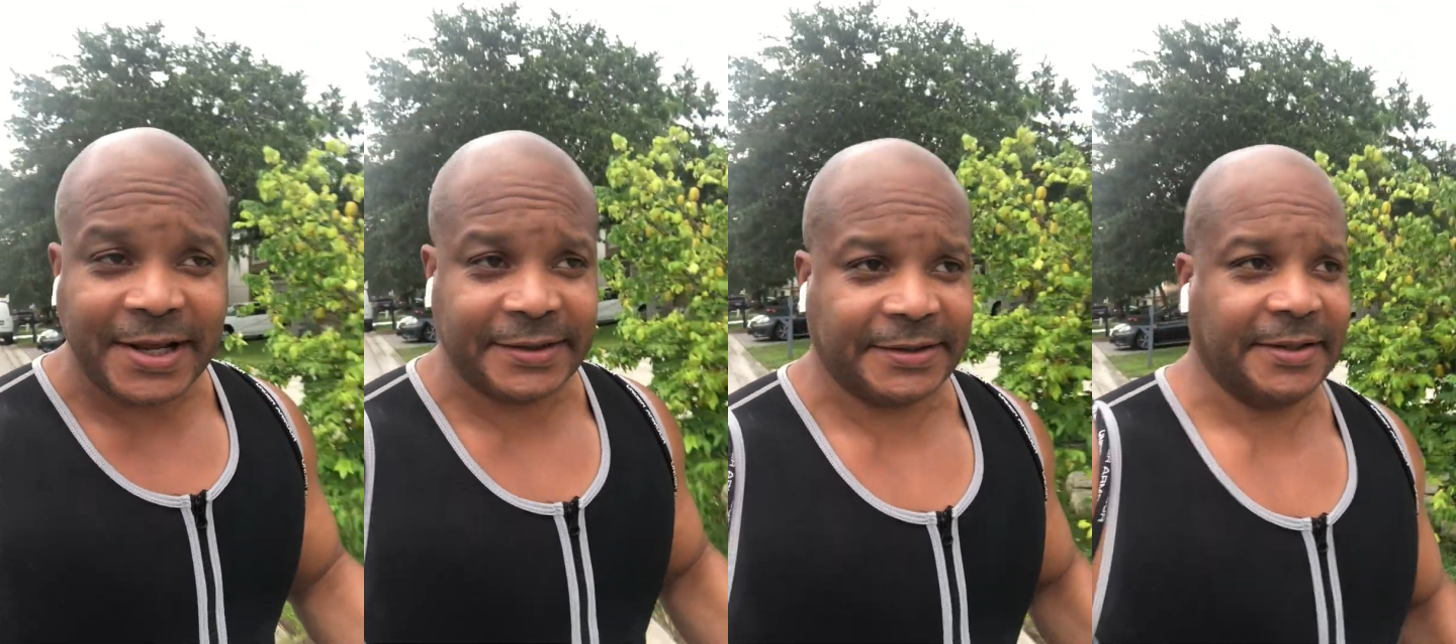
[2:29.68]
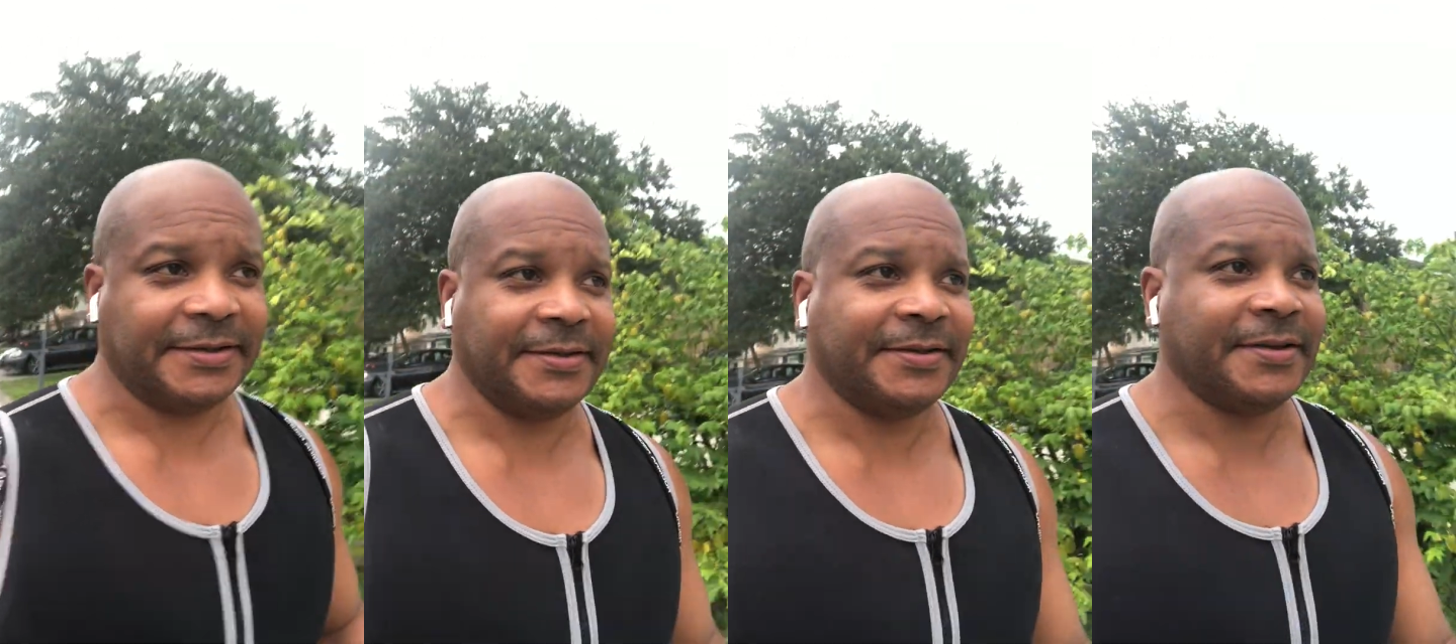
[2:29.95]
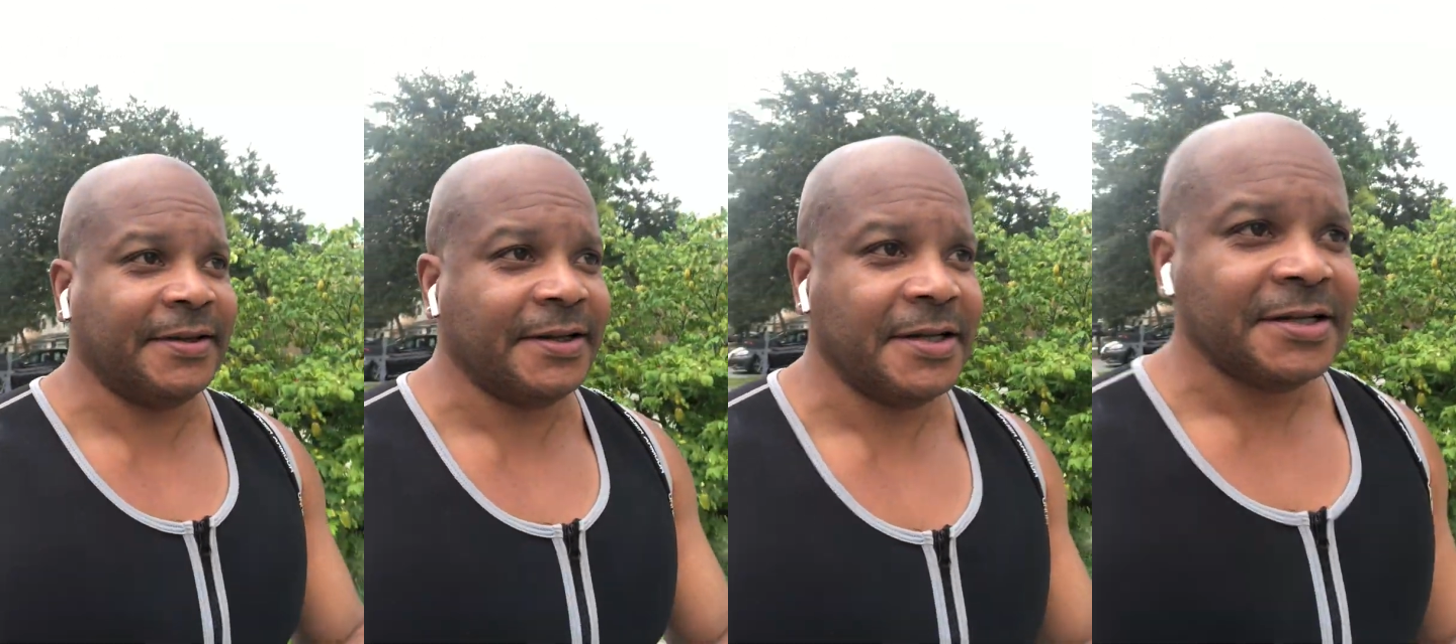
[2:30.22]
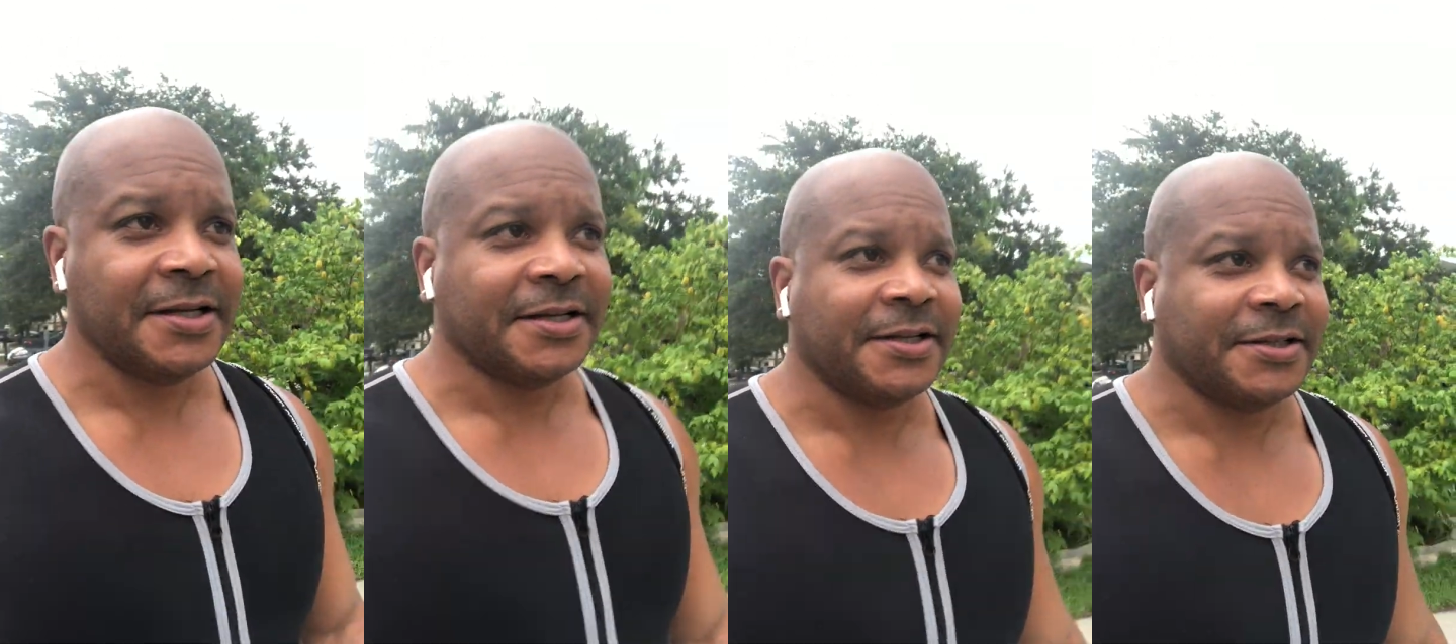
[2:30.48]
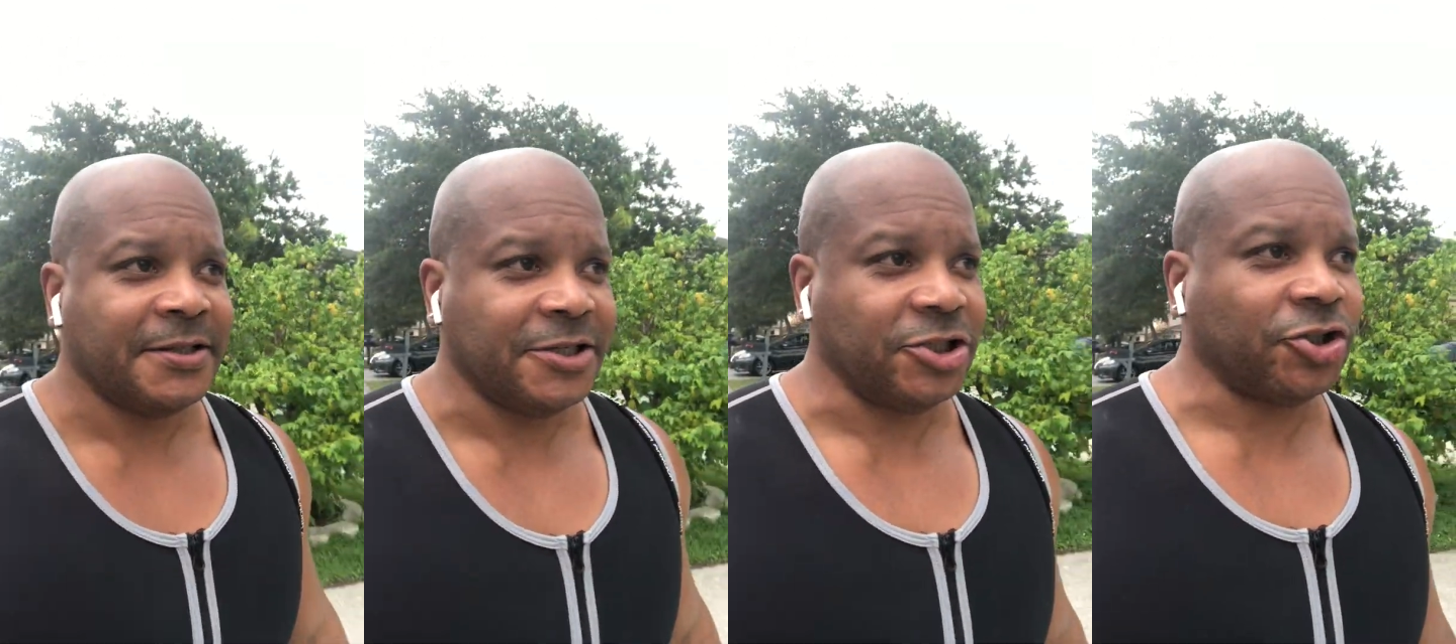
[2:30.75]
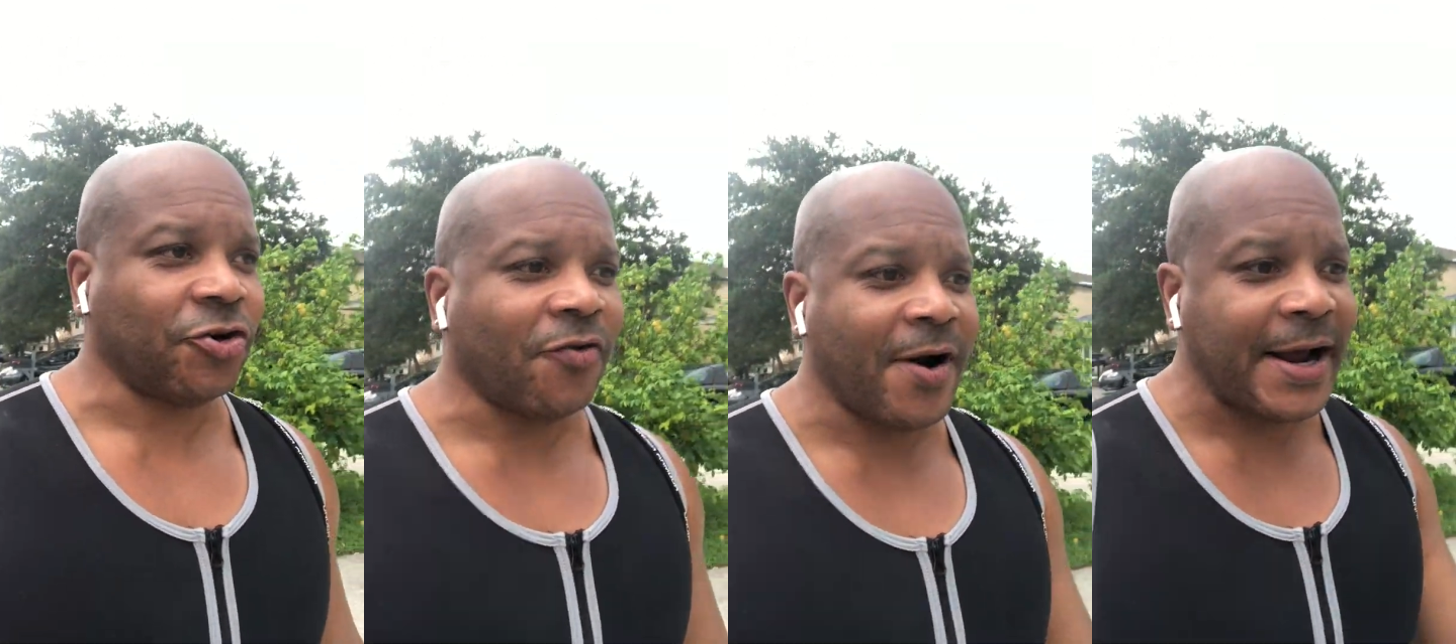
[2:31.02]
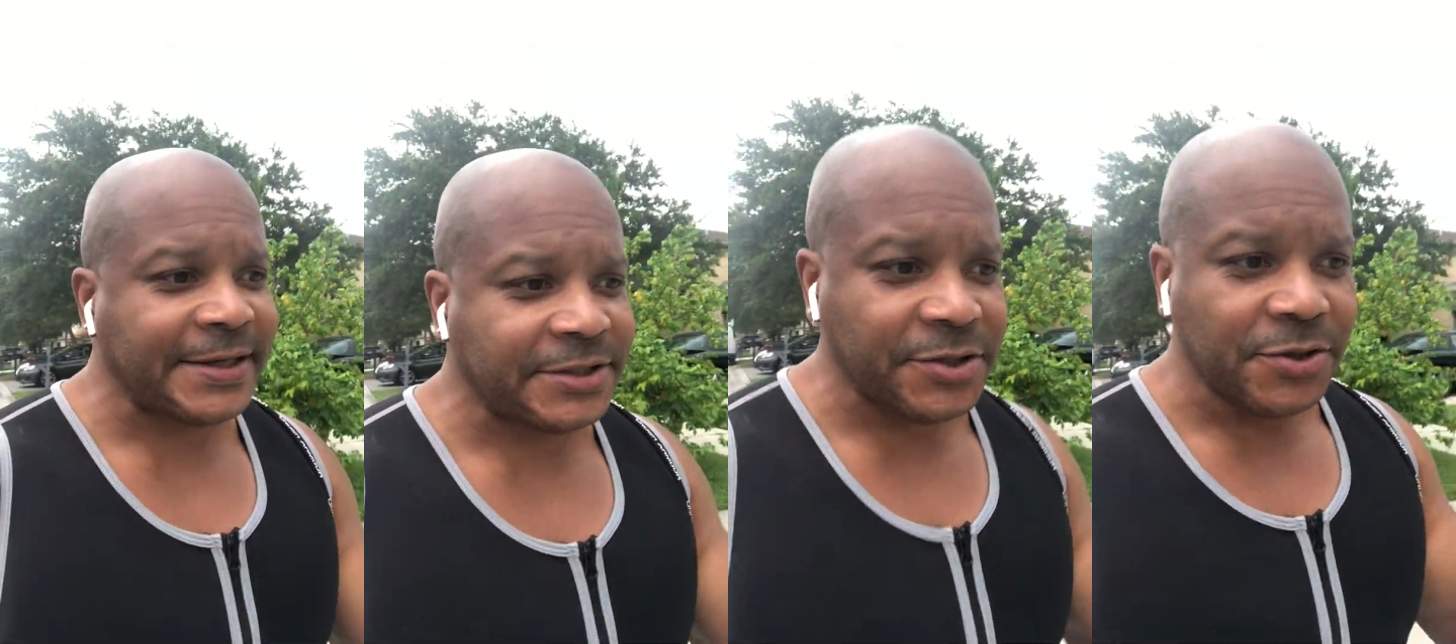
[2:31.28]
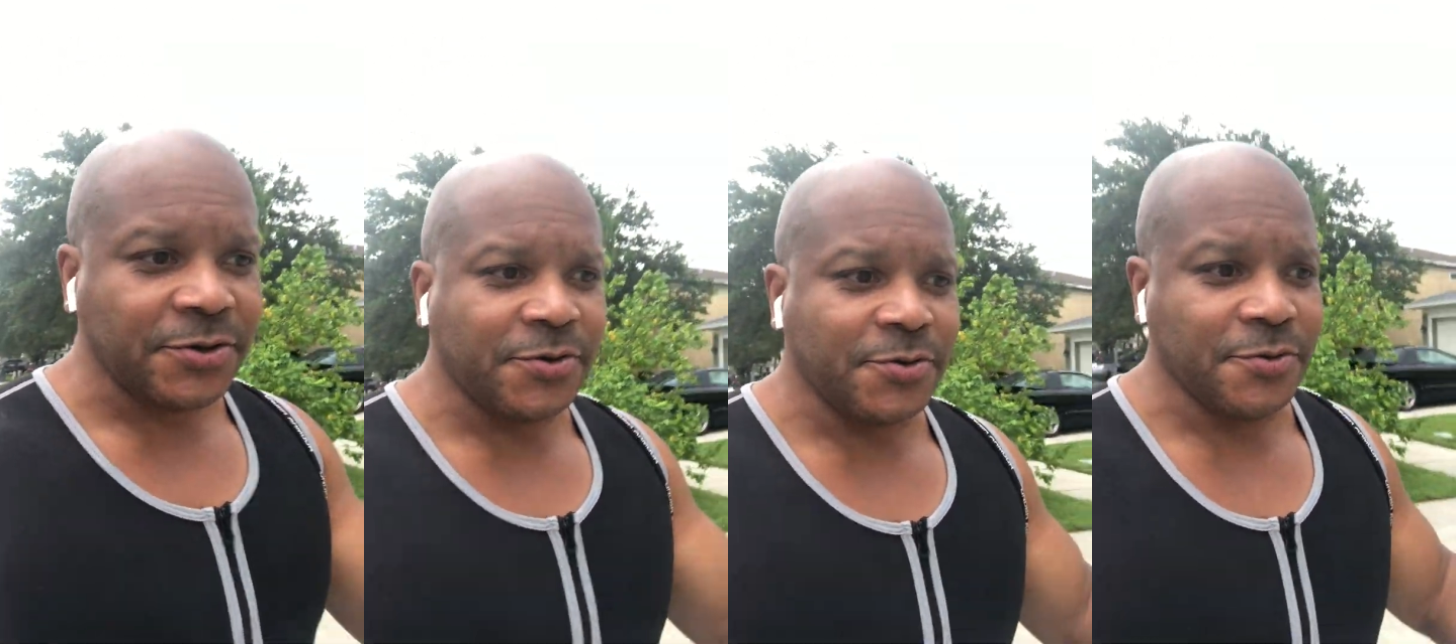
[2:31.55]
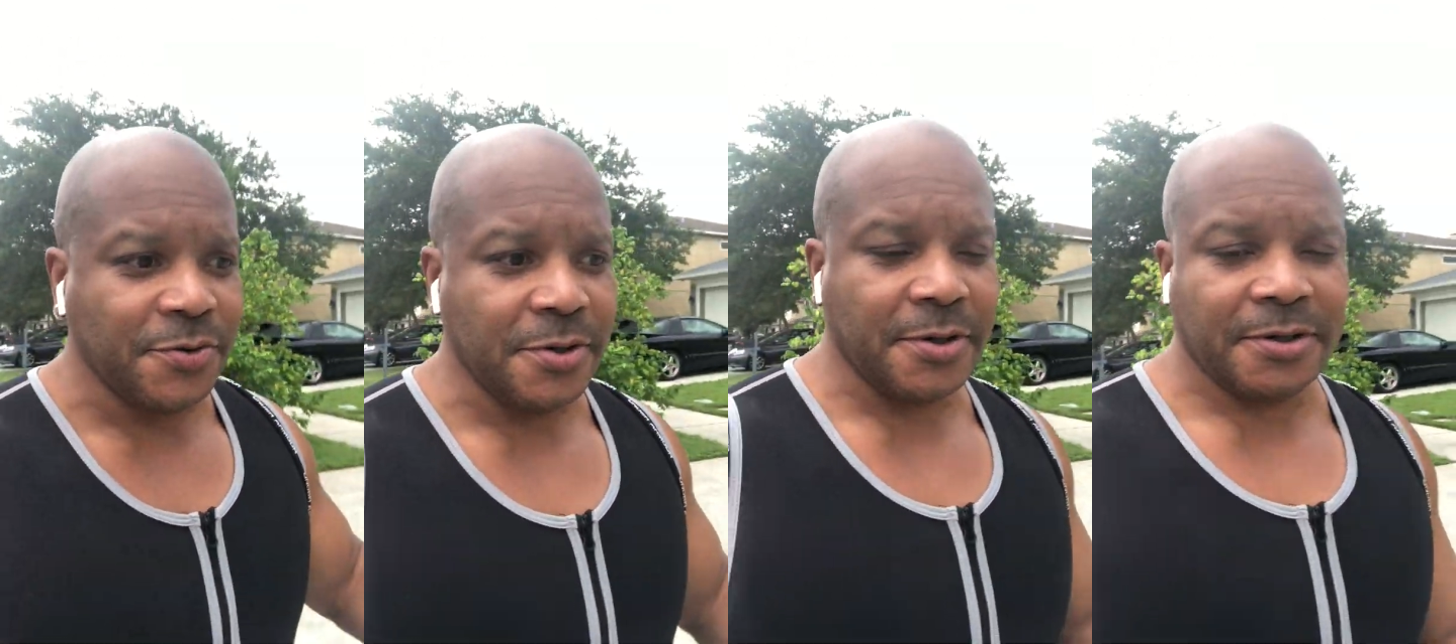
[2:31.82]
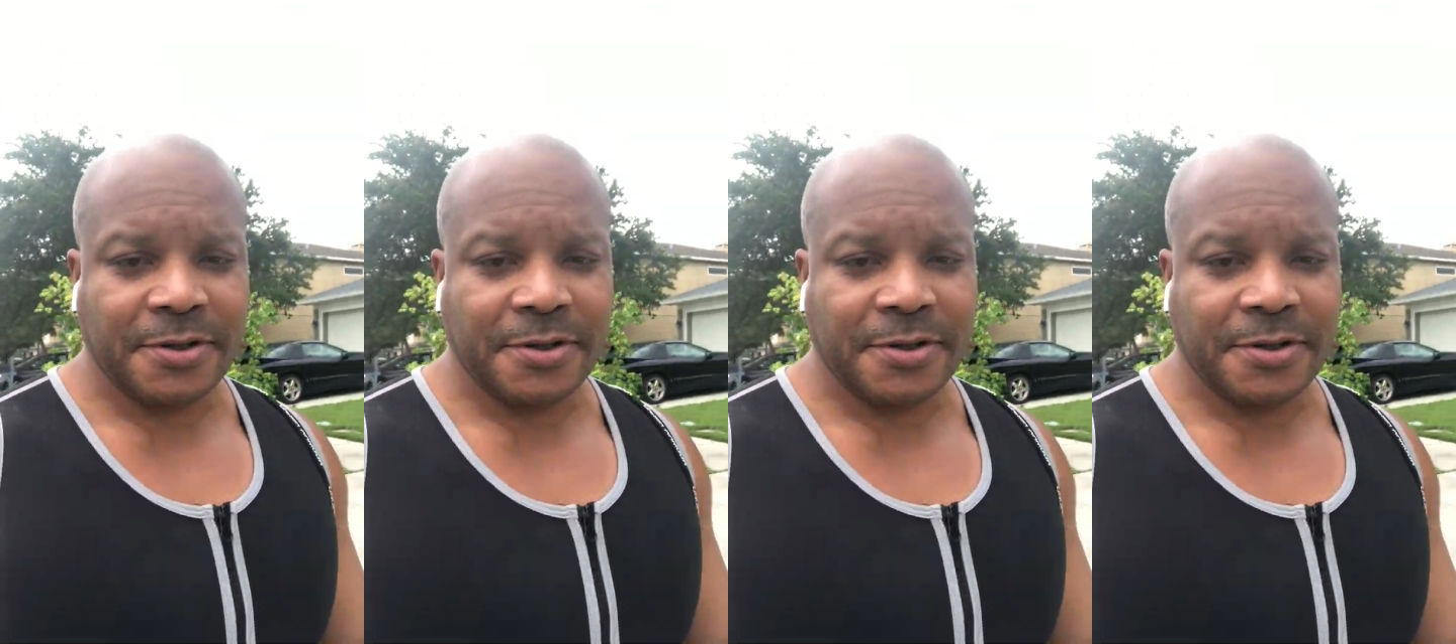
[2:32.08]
it to try to